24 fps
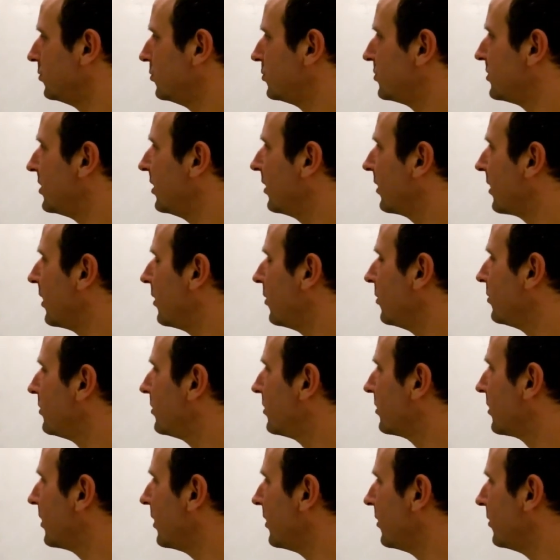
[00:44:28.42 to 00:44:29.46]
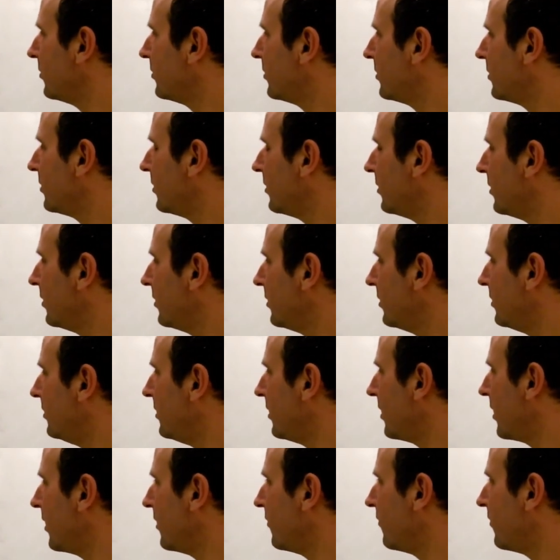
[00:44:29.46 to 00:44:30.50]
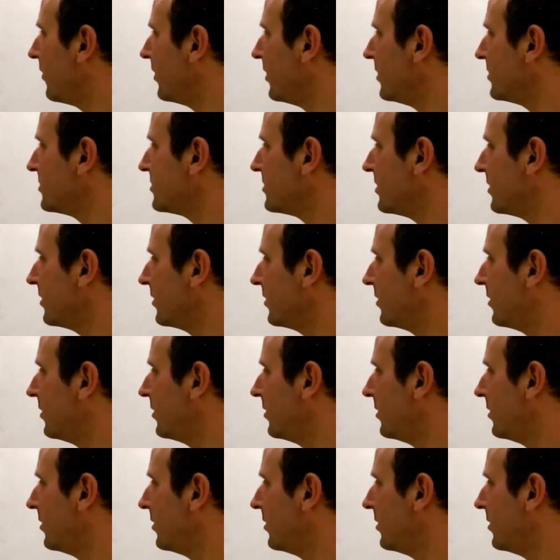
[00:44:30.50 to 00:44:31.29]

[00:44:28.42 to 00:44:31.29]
still cannot derive anything